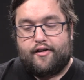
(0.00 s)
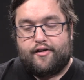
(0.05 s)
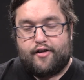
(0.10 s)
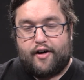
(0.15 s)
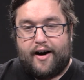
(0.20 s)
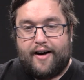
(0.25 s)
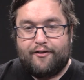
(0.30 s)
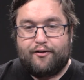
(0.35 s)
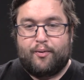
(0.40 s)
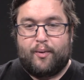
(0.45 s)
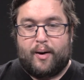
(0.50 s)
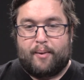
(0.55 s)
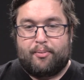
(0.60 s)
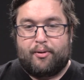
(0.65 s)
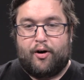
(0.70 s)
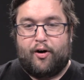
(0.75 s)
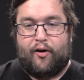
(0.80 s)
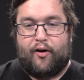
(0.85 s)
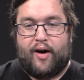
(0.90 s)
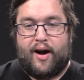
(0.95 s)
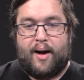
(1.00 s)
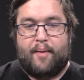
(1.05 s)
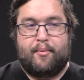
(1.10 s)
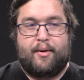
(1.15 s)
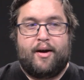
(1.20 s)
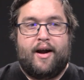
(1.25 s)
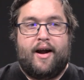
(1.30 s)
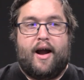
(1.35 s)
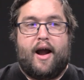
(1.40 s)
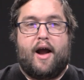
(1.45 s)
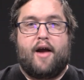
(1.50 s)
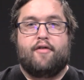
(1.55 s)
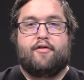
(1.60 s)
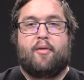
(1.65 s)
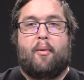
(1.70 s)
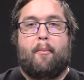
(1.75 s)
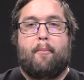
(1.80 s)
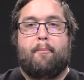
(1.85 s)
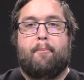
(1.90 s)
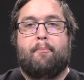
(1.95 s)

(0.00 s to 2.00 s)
software program is